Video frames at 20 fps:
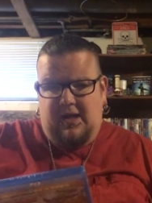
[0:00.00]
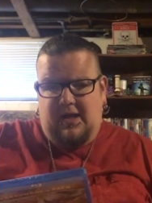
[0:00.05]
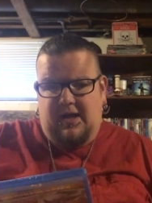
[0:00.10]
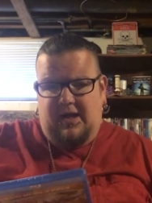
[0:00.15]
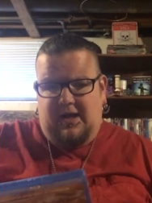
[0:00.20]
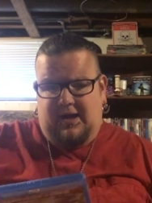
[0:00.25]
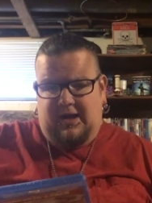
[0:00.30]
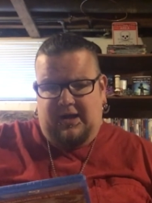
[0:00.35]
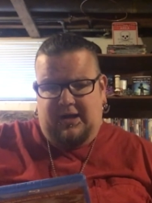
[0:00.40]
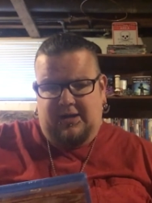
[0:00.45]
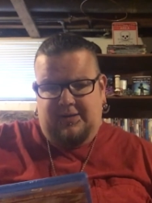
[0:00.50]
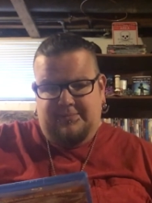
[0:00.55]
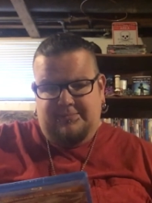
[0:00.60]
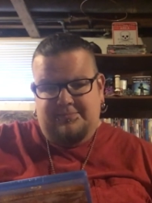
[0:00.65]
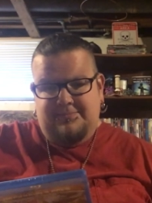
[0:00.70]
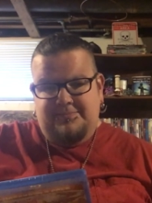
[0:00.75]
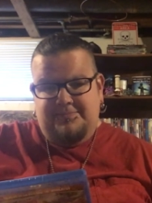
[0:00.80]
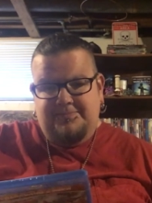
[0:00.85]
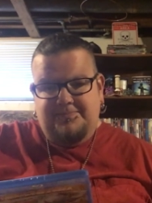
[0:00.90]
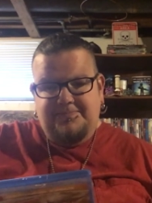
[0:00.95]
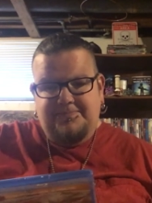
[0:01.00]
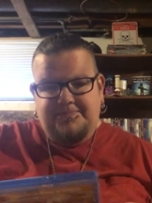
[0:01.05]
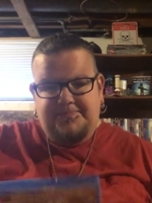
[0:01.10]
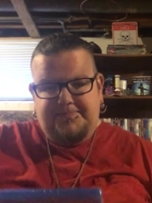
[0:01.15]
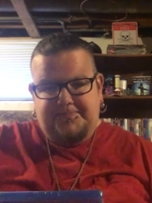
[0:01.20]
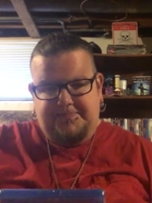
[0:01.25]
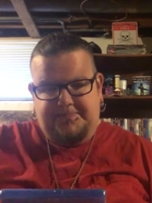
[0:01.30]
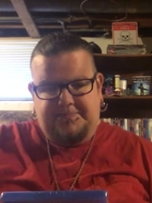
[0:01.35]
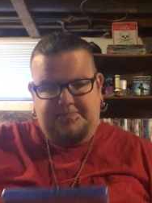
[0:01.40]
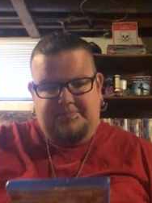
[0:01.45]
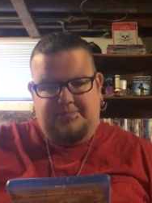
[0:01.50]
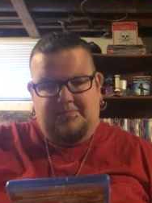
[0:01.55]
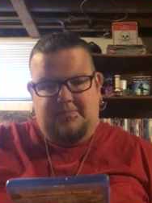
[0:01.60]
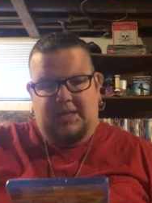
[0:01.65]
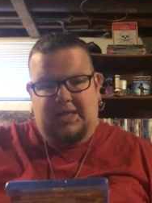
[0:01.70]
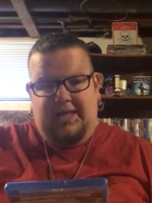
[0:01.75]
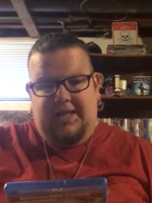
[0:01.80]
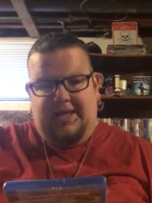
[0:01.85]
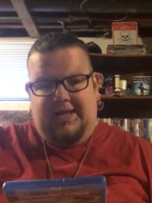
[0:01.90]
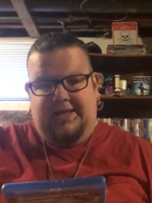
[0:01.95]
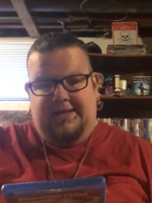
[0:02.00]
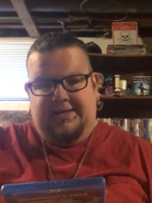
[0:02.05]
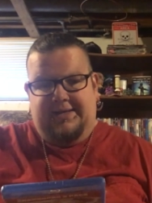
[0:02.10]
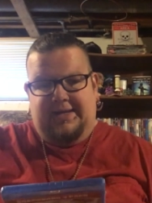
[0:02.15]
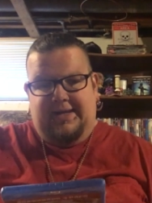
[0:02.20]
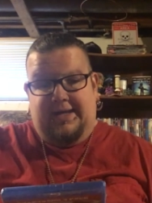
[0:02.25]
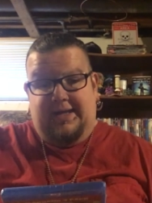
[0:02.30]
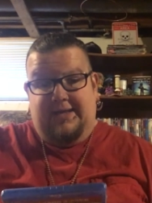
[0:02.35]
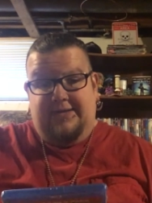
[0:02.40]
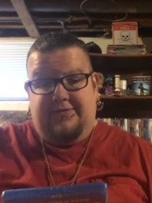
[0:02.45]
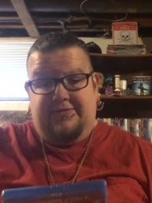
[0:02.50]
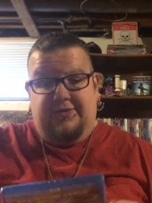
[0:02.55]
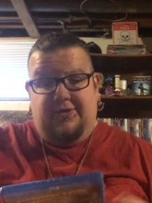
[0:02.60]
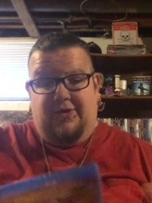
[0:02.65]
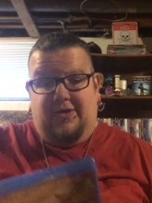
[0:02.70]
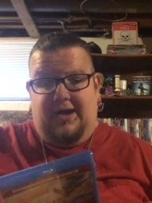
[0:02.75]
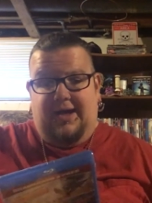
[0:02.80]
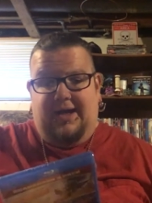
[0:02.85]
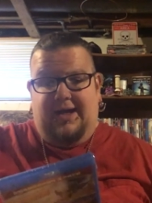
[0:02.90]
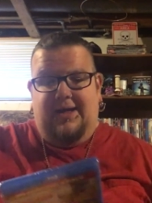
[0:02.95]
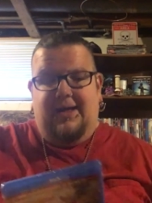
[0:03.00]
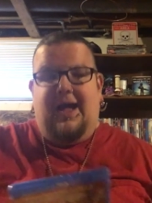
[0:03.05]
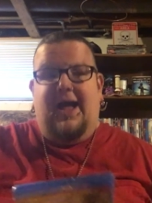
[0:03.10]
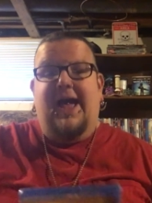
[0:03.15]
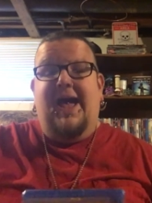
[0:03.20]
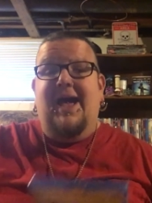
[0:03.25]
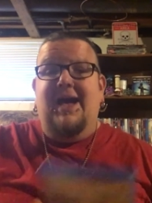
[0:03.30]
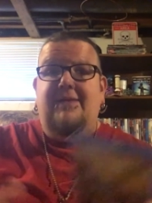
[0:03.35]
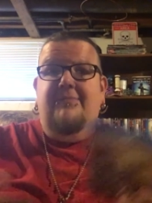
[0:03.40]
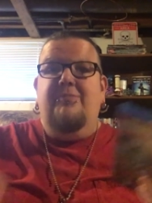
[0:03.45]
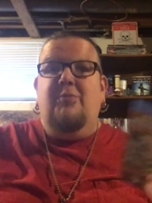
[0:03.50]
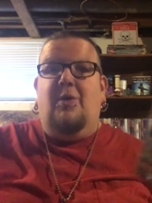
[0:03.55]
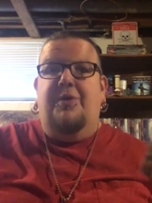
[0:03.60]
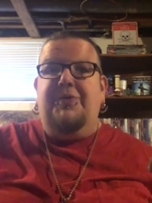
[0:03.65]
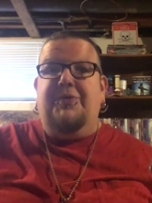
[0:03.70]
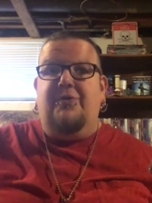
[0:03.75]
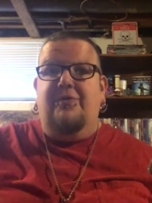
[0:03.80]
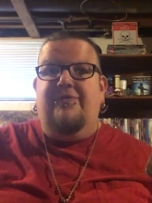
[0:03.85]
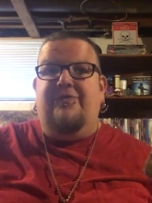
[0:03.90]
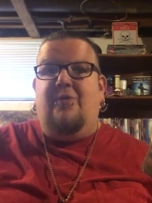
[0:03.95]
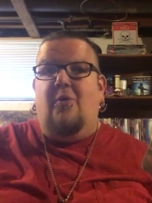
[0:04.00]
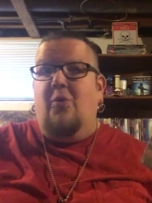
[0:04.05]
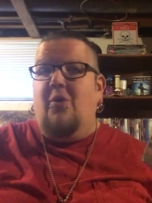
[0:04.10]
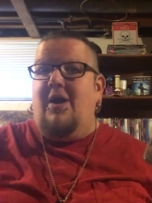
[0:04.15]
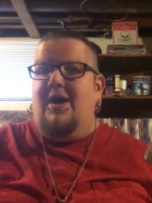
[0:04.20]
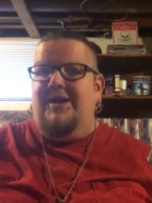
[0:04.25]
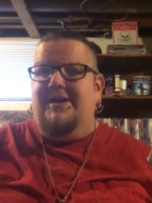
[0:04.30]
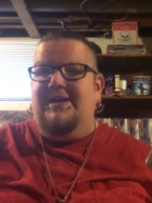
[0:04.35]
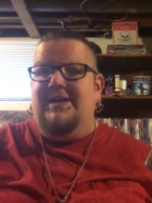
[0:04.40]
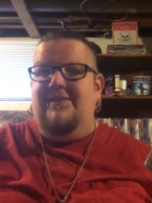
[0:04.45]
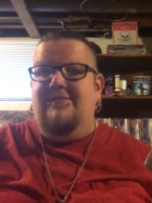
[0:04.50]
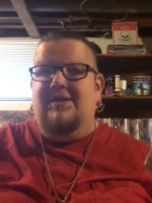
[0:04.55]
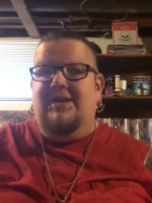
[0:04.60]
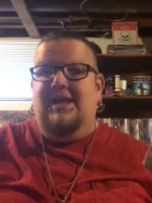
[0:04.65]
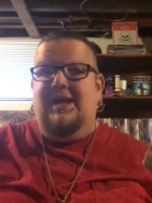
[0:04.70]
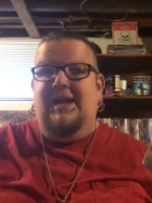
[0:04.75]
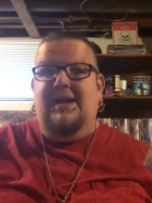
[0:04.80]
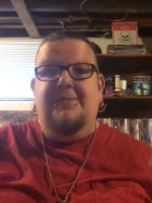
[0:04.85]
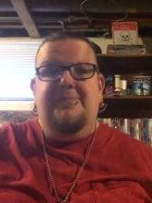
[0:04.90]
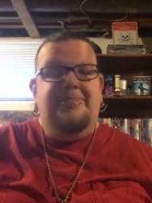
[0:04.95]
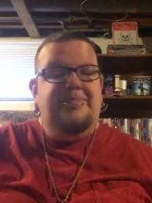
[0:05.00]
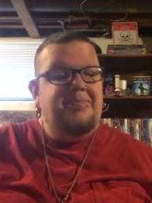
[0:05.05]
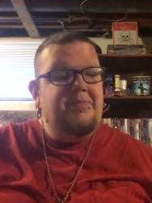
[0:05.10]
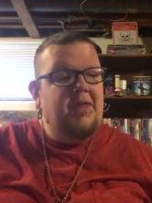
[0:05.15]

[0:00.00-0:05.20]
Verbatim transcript: Um, and uh, so I, I had one through four on DVD,